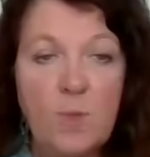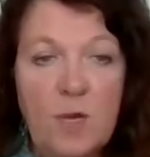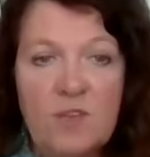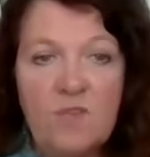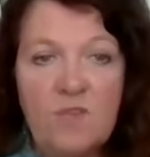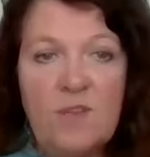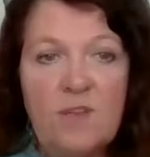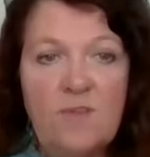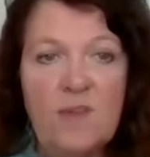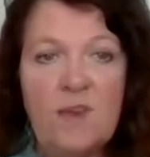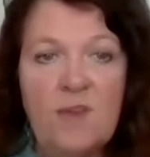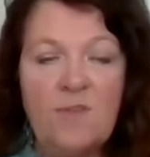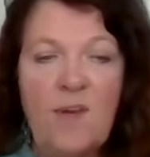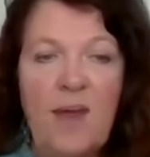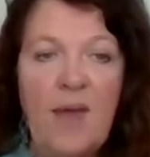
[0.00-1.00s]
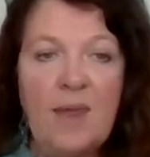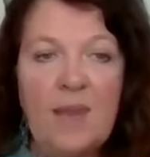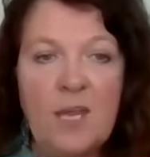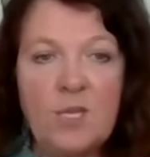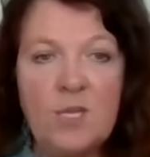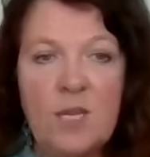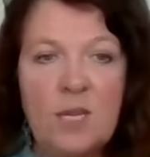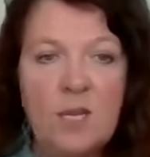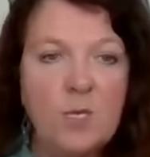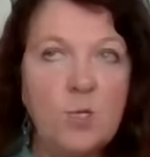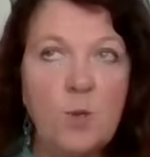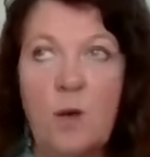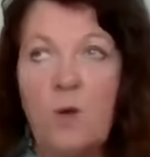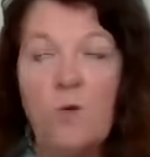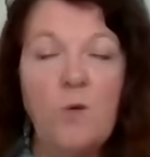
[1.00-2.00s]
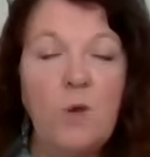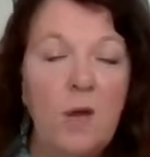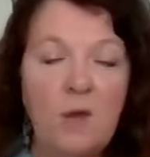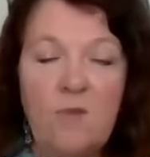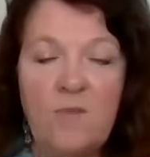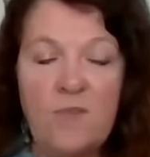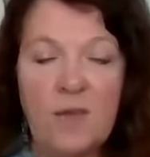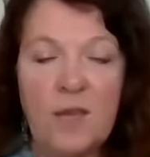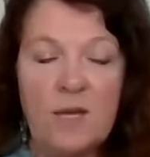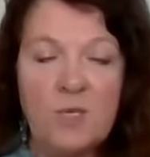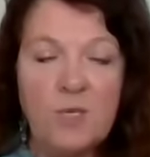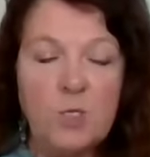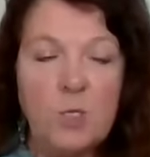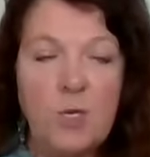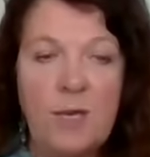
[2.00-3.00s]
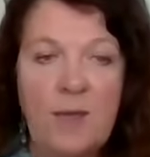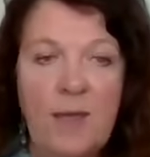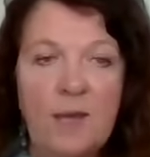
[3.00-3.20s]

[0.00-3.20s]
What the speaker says: surprised you're living in a van, actually, because you are all over the country.